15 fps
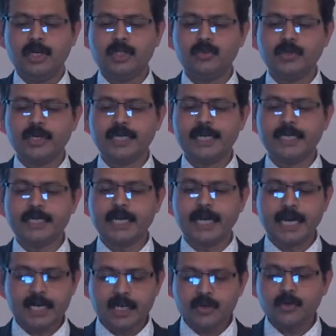to a greater
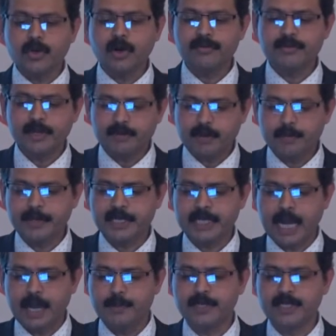likelihood of developing
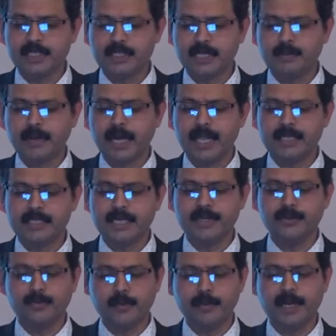diabetes and myalgia
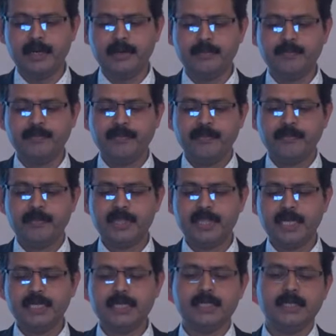in women, but
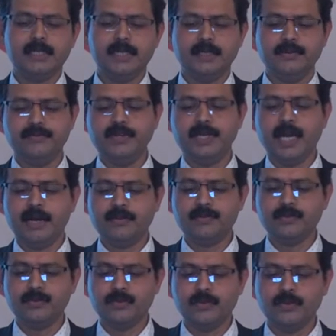then we have
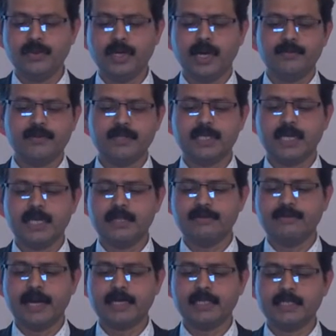to look after the other
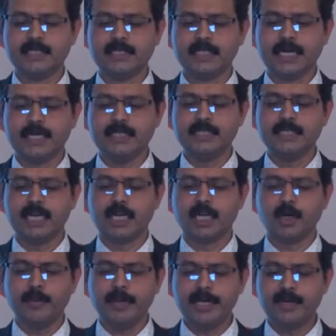factors. Statins are
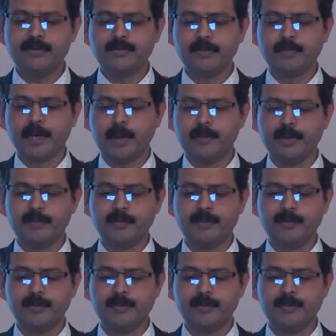recommended for primary